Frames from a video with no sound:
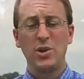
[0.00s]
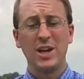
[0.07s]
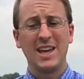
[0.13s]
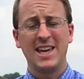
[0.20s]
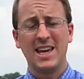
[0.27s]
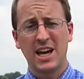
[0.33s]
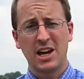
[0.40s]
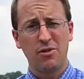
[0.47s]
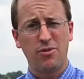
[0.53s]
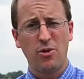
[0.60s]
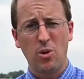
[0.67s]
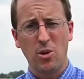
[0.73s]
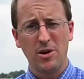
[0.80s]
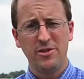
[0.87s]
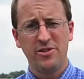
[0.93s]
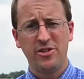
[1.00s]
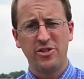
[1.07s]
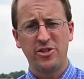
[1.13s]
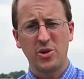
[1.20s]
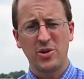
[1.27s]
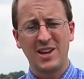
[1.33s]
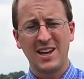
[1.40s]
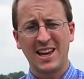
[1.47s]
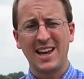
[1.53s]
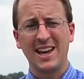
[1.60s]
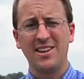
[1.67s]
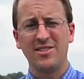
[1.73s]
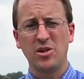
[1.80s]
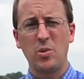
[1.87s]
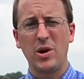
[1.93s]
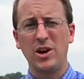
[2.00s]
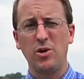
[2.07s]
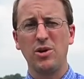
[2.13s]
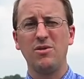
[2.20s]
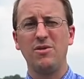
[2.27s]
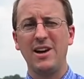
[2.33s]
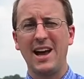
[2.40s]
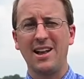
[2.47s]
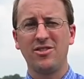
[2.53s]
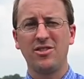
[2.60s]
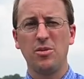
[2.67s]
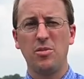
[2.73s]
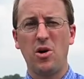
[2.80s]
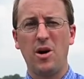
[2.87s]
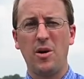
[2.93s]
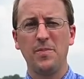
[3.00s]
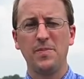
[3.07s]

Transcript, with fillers: can kick it forwards, so kicking is a way to advance the ball.